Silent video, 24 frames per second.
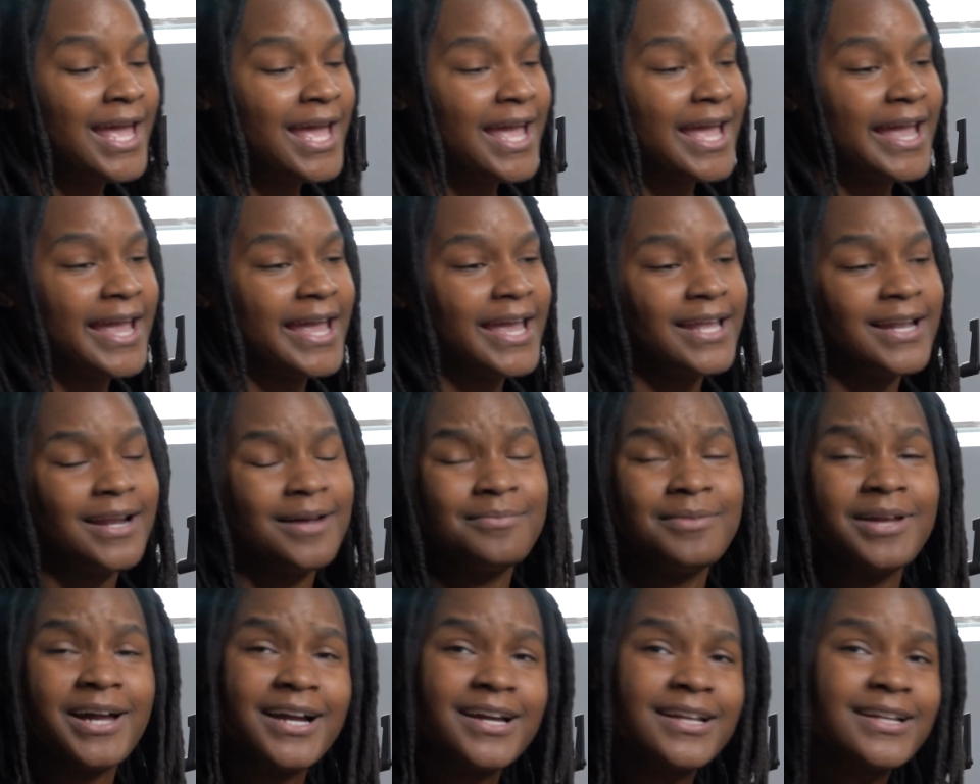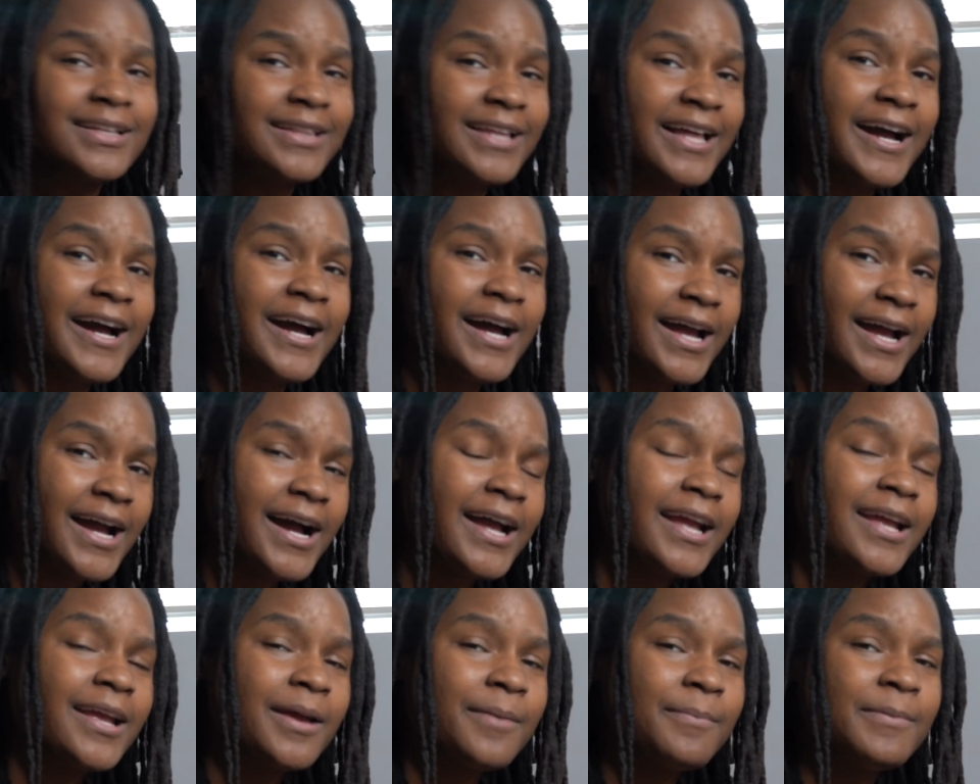and I'm not gonna lie,
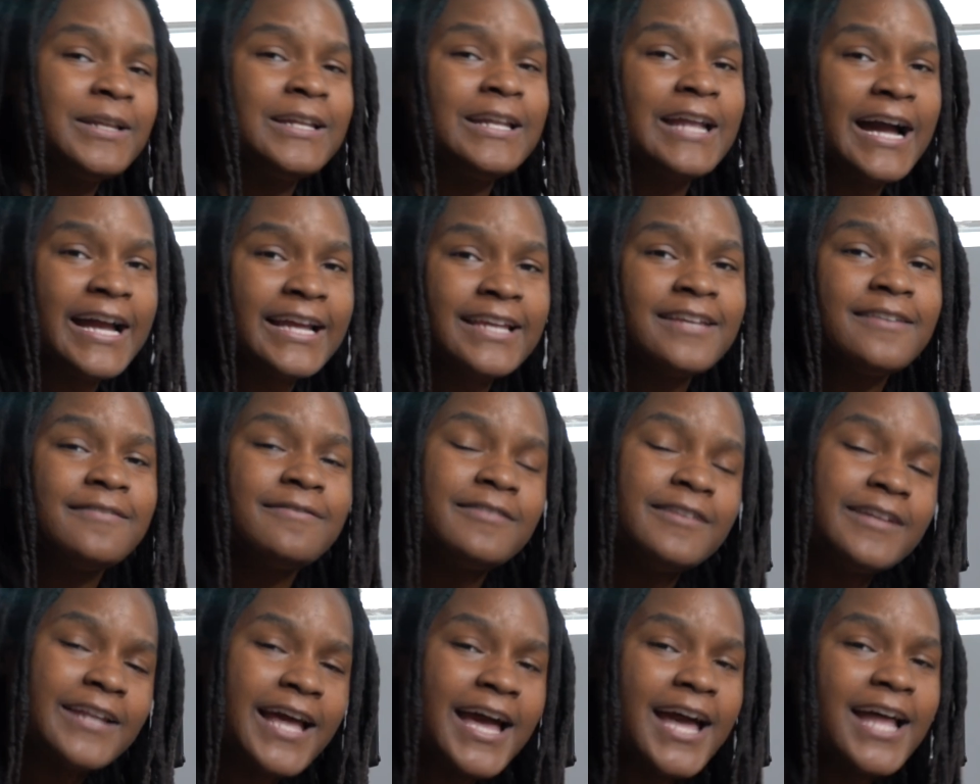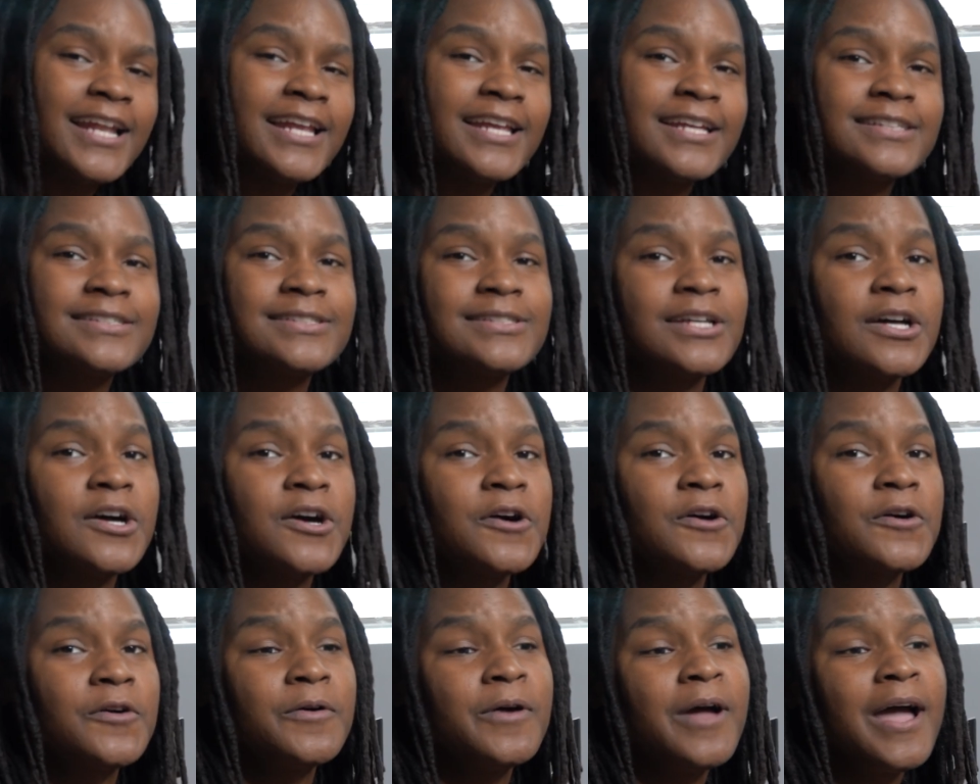I am a Nike fanatic,
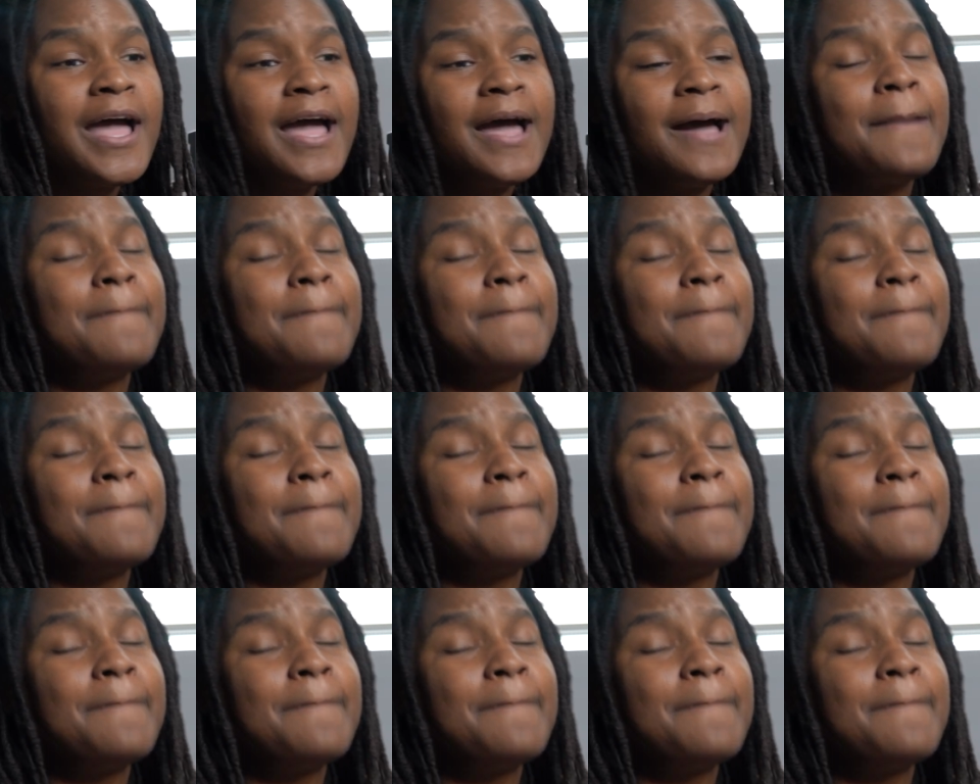so